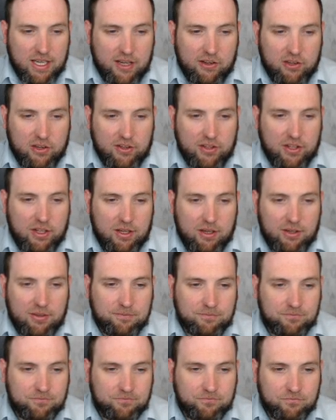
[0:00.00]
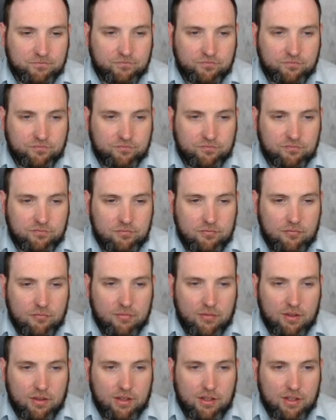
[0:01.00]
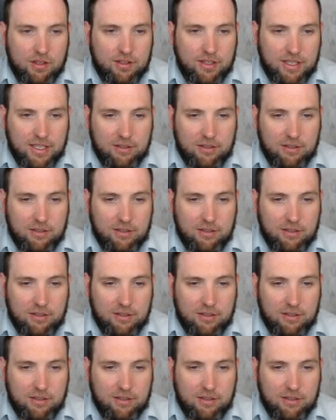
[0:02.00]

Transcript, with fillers: out on there. They